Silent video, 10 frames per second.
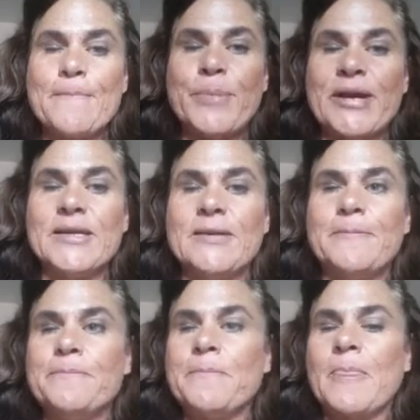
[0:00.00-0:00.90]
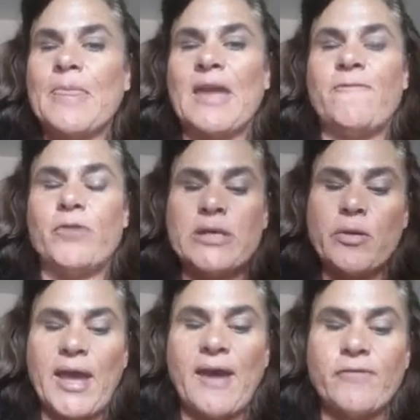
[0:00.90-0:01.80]
But if we
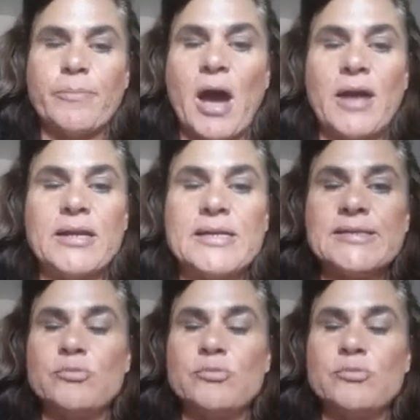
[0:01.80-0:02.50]
don't have our bodies,